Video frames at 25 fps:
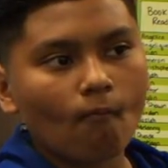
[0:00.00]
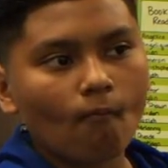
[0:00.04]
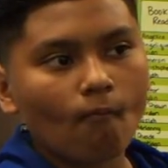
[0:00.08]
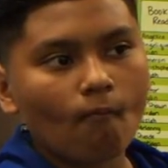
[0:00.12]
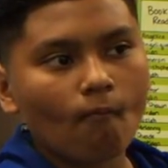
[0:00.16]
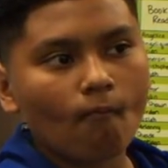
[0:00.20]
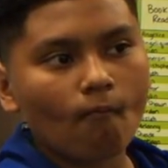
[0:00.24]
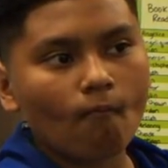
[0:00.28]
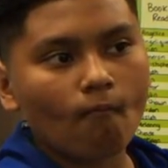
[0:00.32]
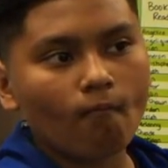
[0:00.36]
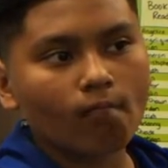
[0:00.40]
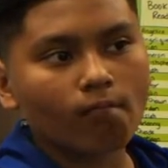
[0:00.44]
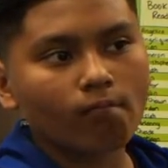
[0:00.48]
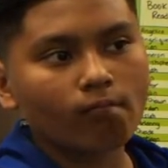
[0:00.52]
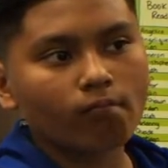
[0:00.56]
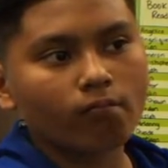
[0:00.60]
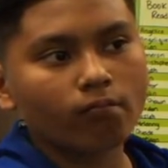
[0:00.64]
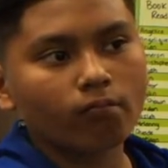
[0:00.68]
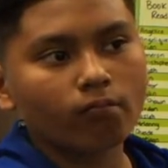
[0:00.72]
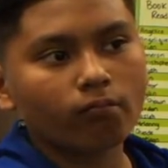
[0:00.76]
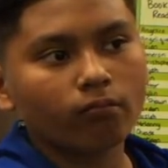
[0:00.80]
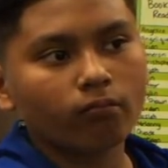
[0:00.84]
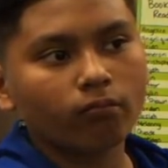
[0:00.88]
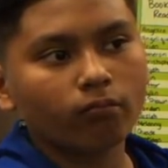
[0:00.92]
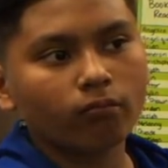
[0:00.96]

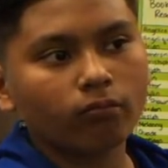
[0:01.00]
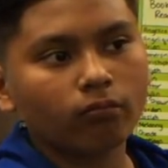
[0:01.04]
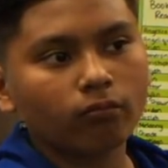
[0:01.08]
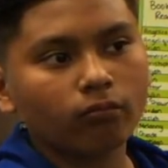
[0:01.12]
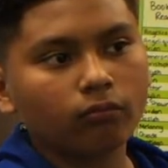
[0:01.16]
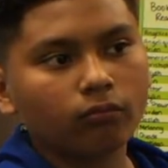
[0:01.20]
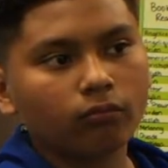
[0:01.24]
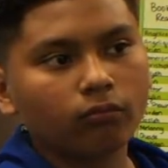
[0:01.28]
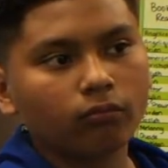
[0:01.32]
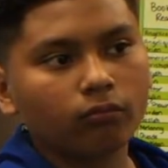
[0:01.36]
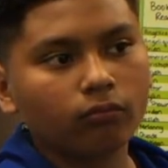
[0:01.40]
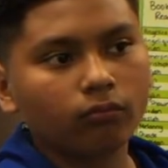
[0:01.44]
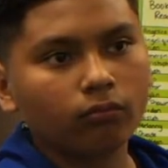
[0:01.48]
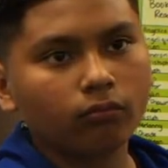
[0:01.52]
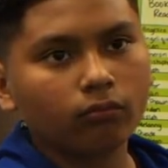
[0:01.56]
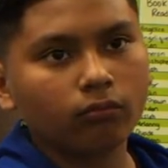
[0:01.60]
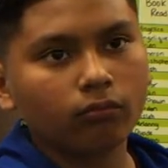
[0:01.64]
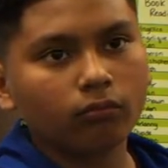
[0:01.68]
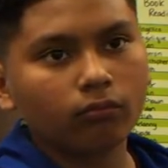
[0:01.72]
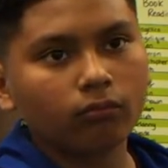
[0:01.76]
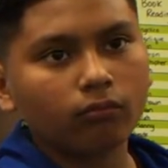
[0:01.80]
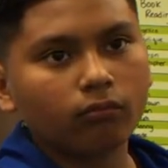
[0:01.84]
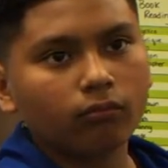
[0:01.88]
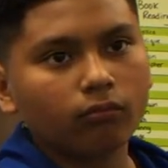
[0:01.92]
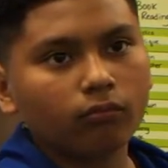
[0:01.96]

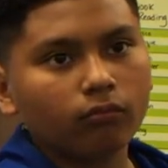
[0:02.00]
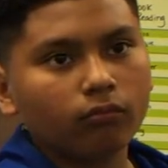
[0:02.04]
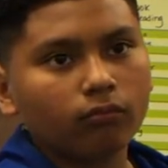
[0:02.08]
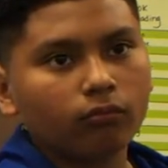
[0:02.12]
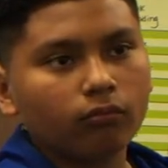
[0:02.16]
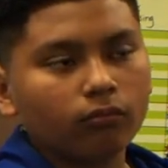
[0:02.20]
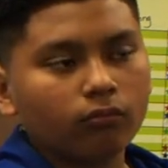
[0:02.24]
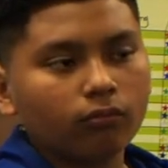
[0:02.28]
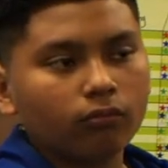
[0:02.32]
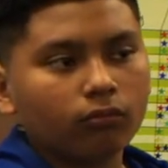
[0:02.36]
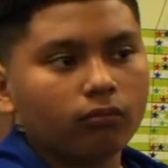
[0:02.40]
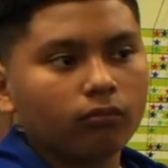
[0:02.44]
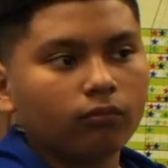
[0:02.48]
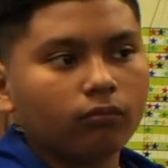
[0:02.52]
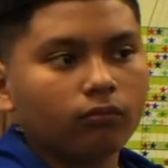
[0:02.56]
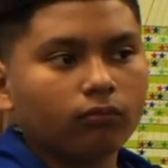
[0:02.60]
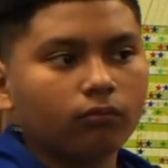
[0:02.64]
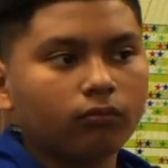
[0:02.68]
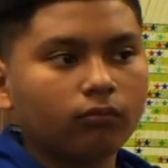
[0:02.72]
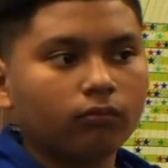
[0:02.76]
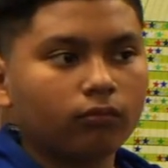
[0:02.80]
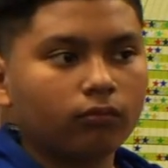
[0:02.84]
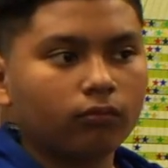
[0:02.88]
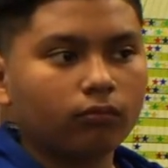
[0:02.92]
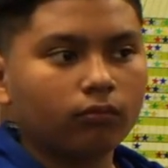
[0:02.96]

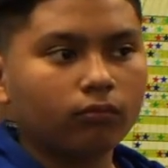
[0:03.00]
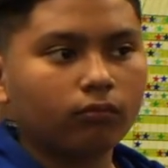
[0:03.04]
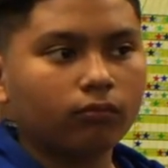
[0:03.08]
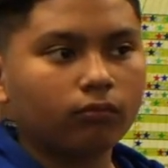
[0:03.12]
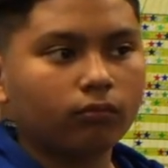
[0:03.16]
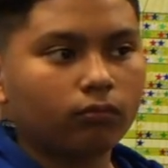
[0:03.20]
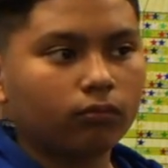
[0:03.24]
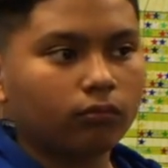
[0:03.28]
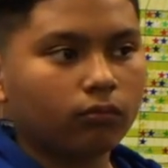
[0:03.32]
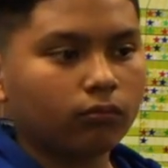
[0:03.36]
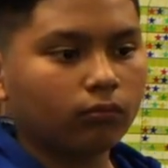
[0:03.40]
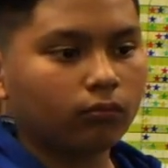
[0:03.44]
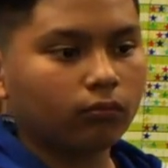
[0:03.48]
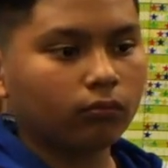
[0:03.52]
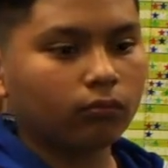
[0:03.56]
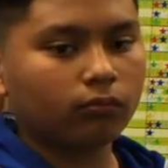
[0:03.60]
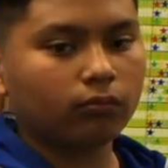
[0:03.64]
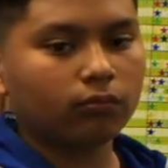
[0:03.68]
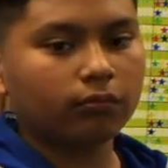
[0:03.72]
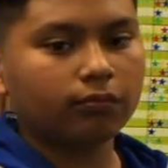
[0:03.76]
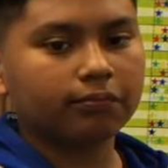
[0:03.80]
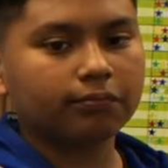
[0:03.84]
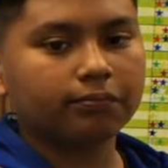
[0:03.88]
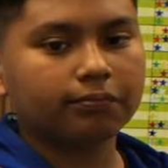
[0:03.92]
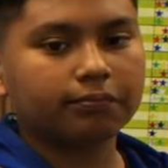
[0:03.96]

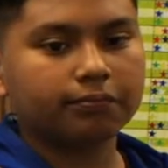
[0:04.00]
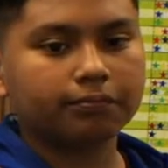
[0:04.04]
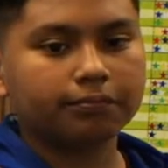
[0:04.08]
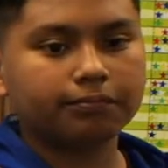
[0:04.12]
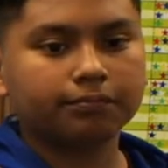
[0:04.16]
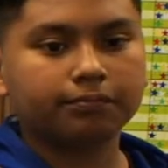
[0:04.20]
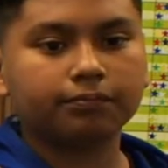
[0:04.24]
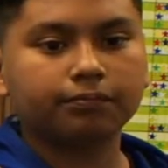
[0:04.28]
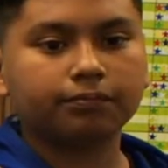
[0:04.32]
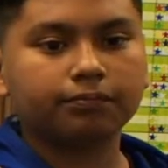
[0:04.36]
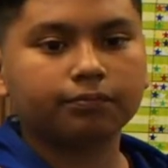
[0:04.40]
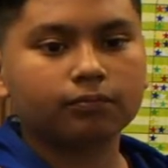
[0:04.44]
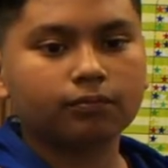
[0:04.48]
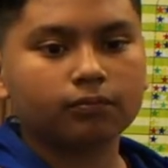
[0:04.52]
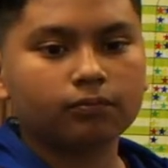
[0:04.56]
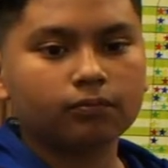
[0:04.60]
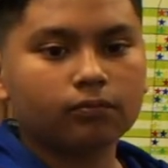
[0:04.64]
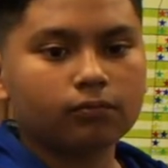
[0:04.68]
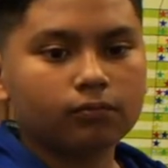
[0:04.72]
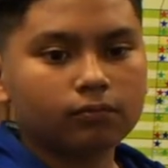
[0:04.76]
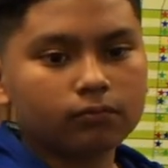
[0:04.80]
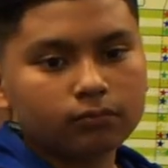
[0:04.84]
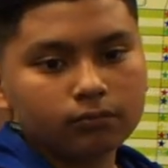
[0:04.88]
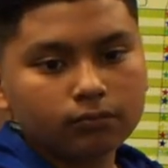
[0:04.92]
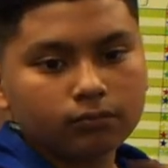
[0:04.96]

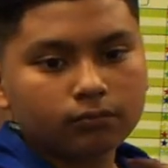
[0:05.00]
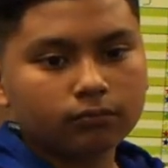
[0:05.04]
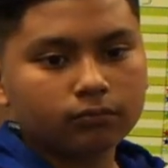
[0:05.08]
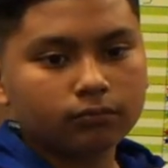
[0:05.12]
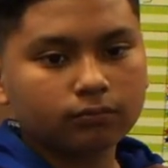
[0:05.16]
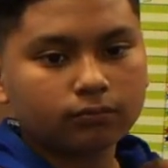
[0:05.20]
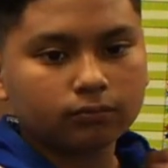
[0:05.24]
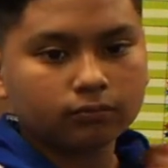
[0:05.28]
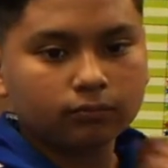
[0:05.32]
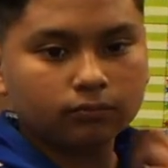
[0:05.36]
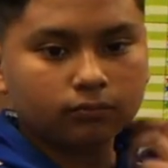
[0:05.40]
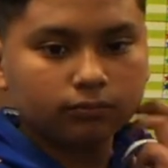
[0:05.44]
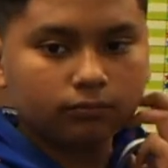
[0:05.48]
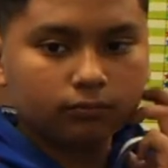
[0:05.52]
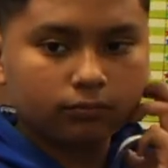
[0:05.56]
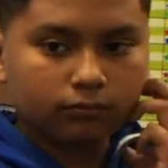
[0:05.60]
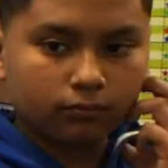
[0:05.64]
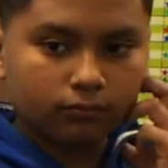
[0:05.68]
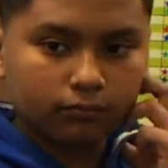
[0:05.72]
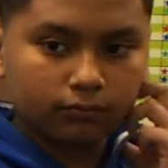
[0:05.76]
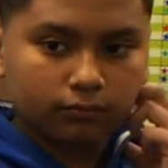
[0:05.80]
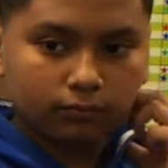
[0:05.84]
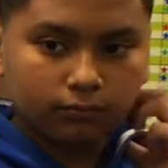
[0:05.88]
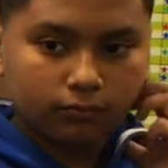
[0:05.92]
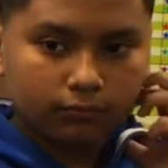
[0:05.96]

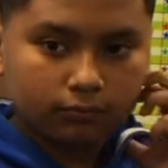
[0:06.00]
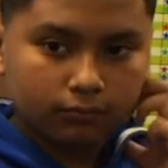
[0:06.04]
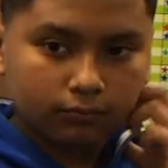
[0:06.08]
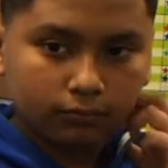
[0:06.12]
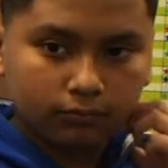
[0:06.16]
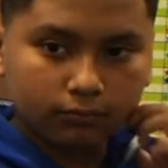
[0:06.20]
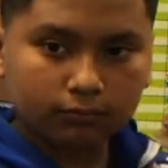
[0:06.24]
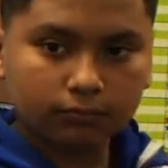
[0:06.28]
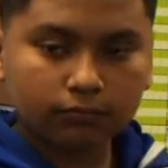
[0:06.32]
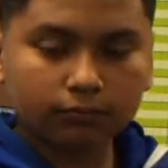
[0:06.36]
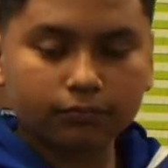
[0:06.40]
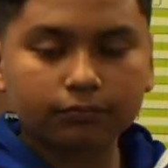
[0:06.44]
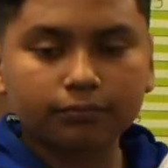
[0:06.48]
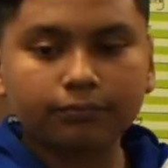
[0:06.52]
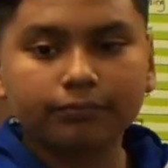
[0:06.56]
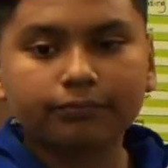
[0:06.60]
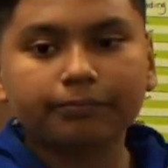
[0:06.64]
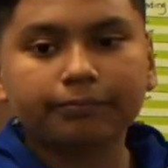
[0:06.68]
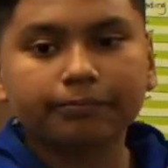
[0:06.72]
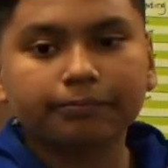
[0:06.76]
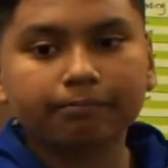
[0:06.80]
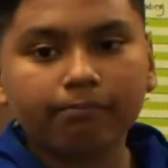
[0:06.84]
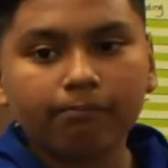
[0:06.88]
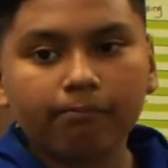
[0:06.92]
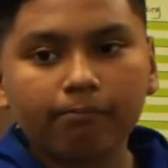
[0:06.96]

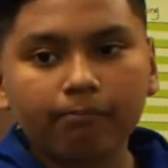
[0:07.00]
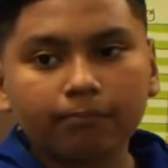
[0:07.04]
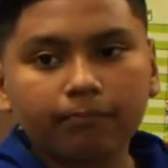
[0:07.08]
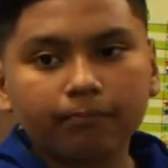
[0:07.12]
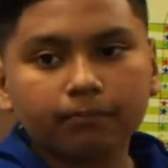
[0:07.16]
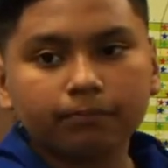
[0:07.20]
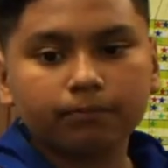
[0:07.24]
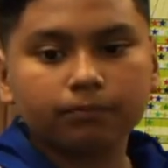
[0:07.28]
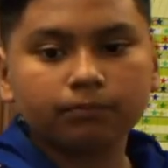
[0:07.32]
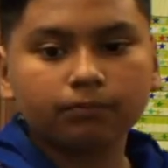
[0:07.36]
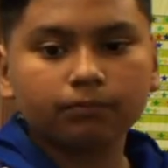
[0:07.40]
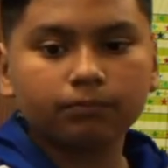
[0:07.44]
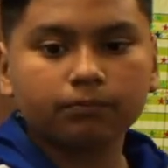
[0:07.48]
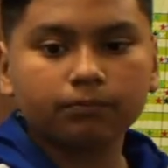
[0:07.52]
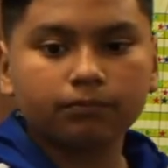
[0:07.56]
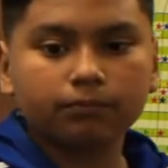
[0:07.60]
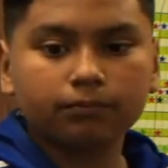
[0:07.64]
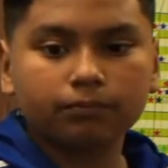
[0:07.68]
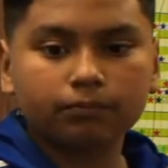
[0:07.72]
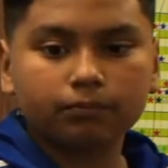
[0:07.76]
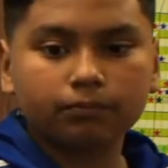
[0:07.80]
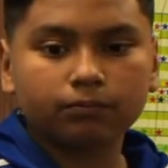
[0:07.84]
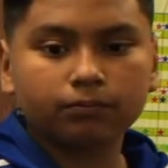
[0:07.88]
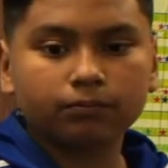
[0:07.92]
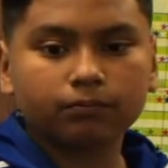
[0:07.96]
(not speaking)